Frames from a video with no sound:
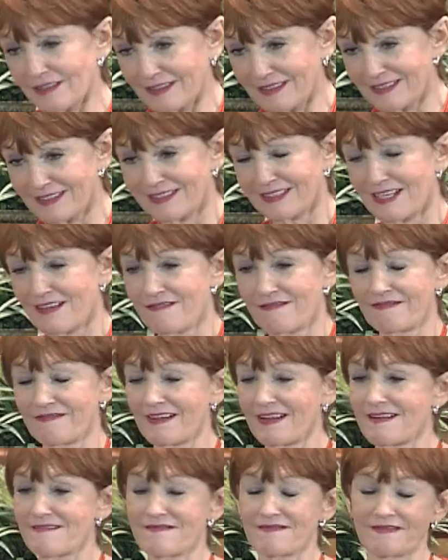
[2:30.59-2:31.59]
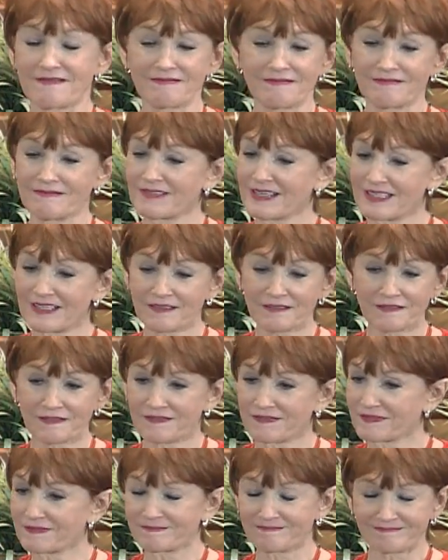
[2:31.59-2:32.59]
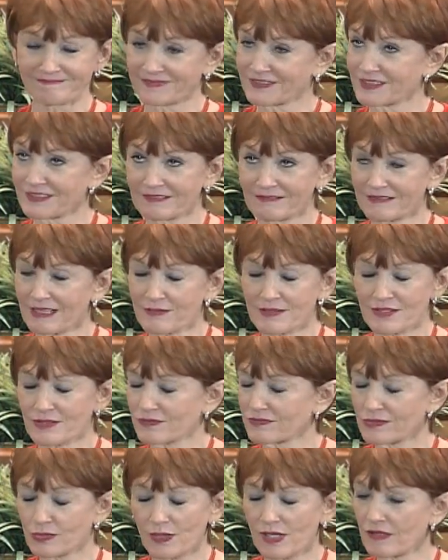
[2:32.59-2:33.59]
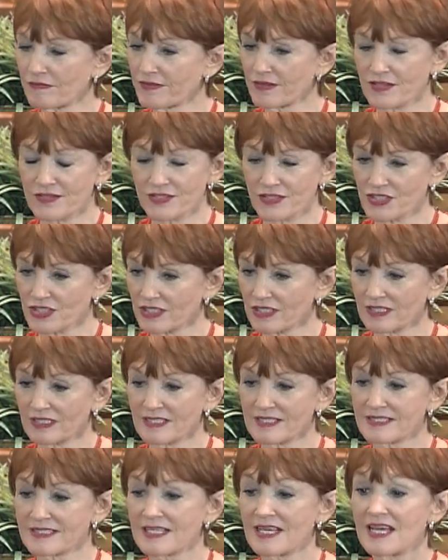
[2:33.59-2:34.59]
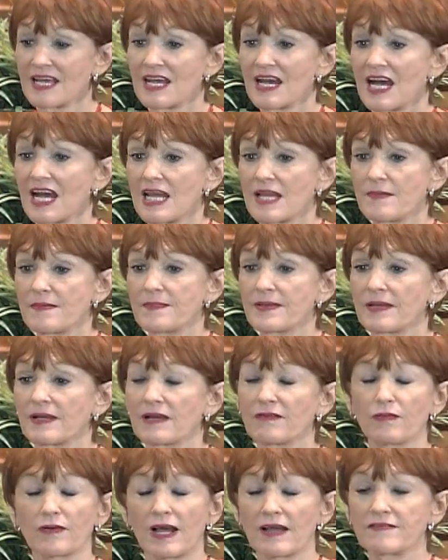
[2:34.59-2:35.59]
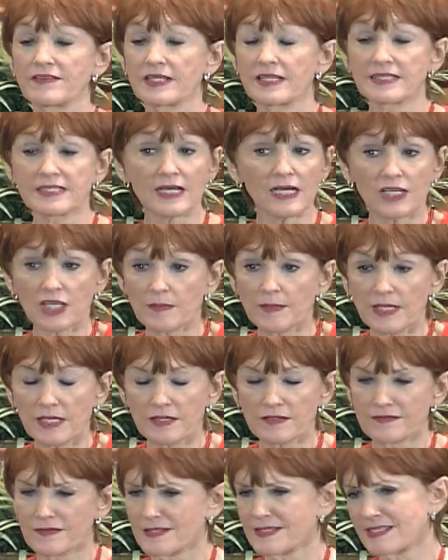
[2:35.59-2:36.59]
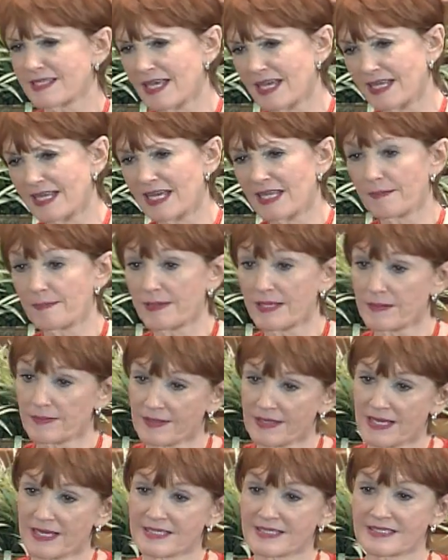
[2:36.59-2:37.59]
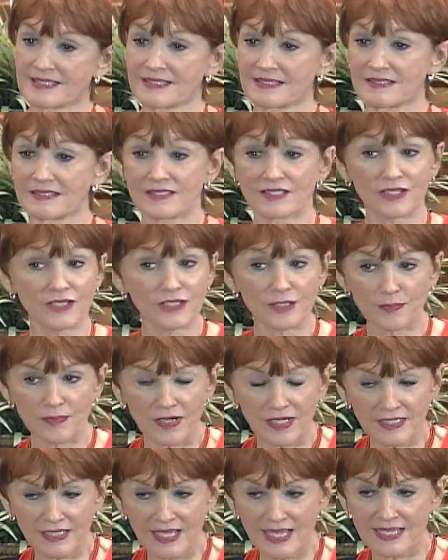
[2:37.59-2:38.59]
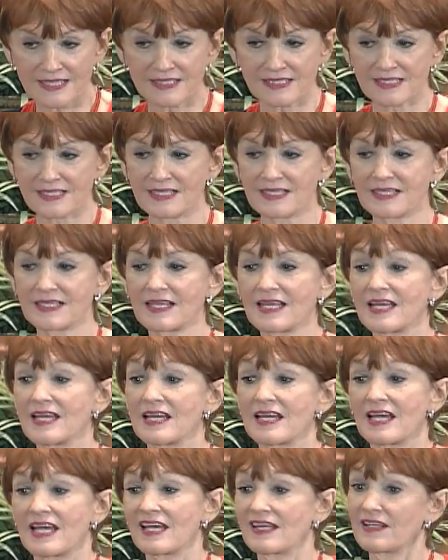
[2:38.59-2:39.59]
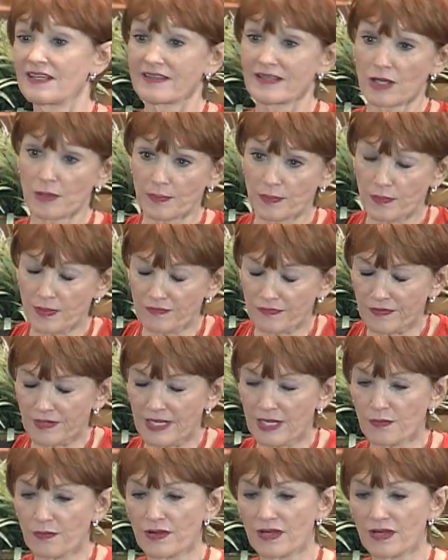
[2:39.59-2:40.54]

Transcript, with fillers: I've, I've written for, I was 12 years a journalist. I've, I've done documentaries for CNN, PBS, and Turner Broadcasting and the Oprah Winfrey Network.